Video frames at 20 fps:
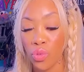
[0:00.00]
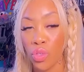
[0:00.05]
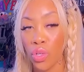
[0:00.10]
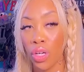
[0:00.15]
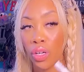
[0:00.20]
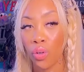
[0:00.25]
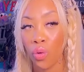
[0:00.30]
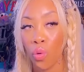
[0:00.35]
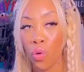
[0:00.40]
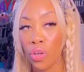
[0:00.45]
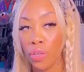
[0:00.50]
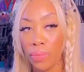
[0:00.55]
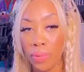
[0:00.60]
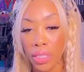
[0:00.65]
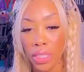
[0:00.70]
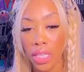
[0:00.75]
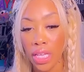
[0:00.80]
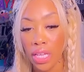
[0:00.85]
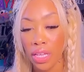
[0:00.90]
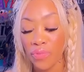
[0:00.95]
your core
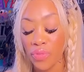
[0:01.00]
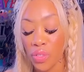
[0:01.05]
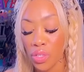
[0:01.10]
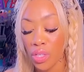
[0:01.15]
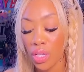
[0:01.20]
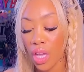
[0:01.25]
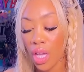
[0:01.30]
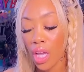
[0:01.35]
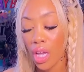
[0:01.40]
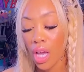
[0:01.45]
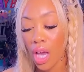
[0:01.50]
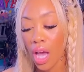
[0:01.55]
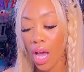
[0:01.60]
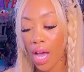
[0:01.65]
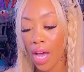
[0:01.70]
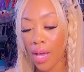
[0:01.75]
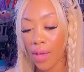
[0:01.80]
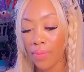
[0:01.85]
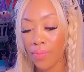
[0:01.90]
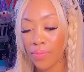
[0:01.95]
beliefs,
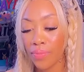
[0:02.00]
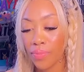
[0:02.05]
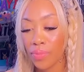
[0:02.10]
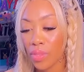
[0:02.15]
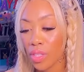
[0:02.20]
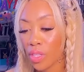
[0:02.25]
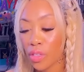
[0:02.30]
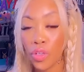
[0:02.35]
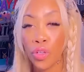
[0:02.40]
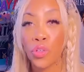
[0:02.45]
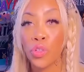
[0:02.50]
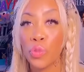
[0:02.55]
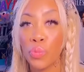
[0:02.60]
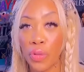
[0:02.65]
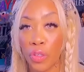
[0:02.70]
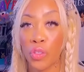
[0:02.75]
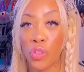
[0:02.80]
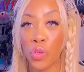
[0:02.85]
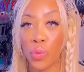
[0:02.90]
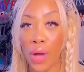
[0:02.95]
your
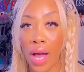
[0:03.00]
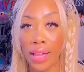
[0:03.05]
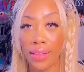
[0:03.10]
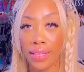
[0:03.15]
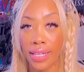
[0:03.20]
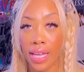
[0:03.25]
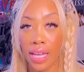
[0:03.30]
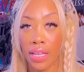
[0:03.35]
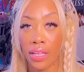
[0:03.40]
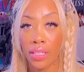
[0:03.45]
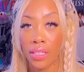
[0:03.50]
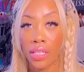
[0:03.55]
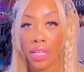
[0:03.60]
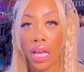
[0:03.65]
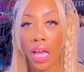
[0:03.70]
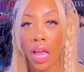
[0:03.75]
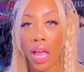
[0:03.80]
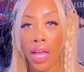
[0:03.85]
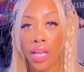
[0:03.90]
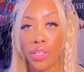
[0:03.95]
spirituality.
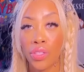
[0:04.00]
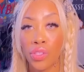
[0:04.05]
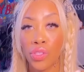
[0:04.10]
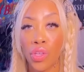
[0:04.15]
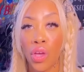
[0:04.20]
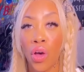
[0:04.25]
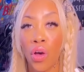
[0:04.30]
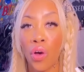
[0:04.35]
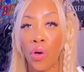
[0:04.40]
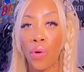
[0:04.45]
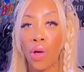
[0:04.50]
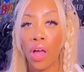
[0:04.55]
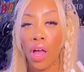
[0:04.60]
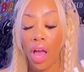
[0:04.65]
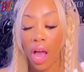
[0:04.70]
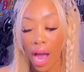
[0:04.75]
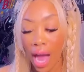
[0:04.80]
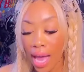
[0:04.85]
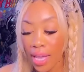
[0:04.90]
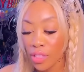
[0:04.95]
And so
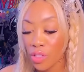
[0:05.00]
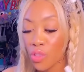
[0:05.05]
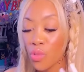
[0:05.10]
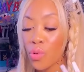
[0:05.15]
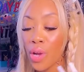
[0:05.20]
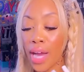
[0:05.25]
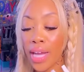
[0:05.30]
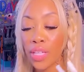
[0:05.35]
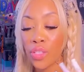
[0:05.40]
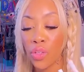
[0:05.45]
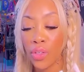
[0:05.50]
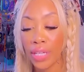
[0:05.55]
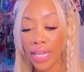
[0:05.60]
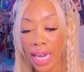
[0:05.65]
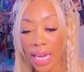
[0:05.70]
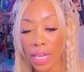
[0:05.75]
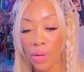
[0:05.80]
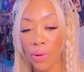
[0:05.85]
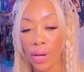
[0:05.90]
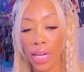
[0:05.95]
as you guys are
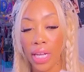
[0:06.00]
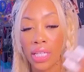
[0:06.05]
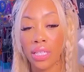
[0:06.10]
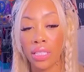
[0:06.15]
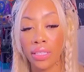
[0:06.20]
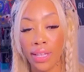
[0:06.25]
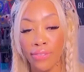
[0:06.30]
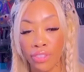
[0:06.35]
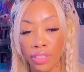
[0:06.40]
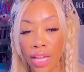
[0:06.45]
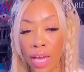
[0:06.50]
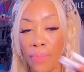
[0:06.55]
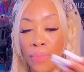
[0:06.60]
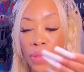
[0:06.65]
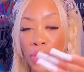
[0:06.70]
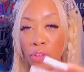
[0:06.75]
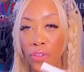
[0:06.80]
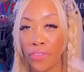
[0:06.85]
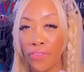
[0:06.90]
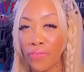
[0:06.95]
getting ready to level up
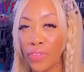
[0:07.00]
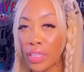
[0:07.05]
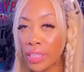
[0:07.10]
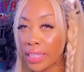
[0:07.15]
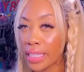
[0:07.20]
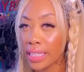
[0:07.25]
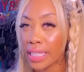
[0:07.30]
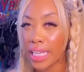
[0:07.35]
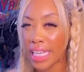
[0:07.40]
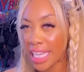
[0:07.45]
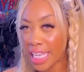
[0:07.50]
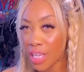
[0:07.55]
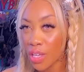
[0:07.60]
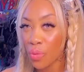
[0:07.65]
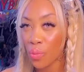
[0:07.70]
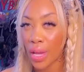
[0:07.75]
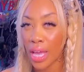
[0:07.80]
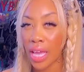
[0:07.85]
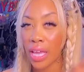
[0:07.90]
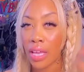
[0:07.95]
and you're feeling the heat
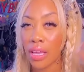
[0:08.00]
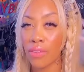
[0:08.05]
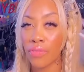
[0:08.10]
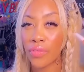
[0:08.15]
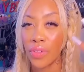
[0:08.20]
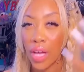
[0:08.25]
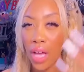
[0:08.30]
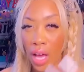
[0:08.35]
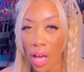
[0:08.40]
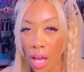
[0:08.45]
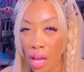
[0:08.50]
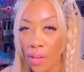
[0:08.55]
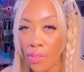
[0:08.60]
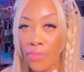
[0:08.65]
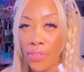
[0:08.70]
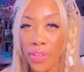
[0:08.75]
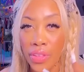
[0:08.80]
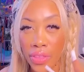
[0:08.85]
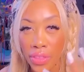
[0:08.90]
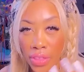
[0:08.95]
wave
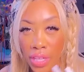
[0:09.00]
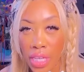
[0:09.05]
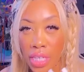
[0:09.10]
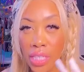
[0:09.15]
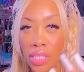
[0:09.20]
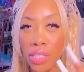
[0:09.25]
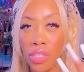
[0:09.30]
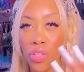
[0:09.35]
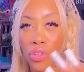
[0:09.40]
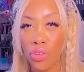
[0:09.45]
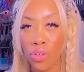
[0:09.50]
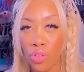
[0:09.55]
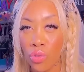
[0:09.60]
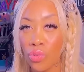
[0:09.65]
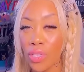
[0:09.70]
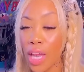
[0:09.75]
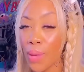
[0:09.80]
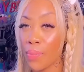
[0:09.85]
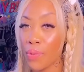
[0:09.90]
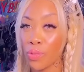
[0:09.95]
of this new
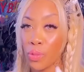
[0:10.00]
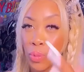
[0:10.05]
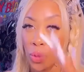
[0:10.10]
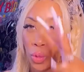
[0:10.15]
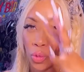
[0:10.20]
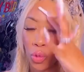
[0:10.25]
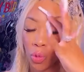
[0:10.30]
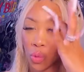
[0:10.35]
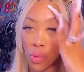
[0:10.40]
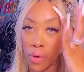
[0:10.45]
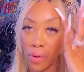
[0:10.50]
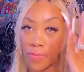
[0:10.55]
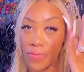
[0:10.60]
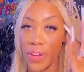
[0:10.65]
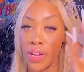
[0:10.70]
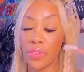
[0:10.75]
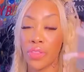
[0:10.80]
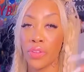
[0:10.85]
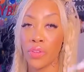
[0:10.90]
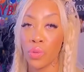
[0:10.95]
type of spiritual
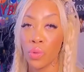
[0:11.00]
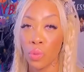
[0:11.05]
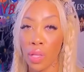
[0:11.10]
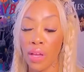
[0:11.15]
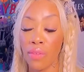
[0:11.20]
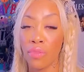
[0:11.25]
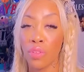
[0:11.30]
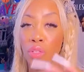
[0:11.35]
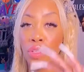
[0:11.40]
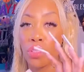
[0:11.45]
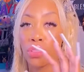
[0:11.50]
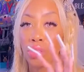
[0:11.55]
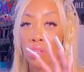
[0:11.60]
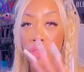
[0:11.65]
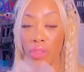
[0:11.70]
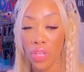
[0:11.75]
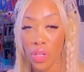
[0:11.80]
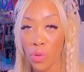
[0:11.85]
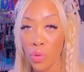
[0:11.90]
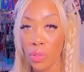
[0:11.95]
warfare, the new
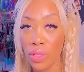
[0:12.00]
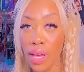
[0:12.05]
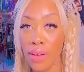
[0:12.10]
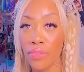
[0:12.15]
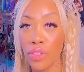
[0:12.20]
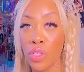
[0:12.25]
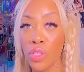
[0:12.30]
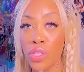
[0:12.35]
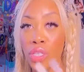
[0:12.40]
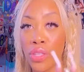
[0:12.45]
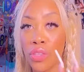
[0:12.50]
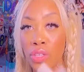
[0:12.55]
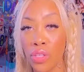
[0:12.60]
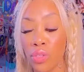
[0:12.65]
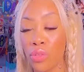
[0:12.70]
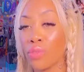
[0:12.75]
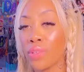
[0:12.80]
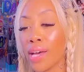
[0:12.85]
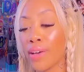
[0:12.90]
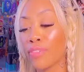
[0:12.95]
levels and the
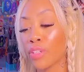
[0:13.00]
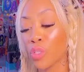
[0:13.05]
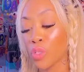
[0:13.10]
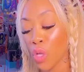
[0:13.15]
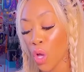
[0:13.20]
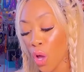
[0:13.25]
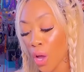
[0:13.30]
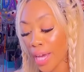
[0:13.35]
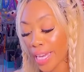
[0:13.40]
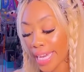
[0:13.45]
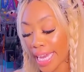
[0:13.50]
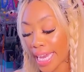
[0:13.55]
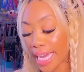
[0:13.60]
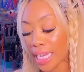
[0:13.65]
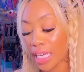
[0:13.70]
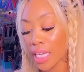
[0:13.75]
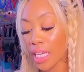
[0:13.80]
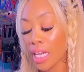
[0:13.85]
new devils on it,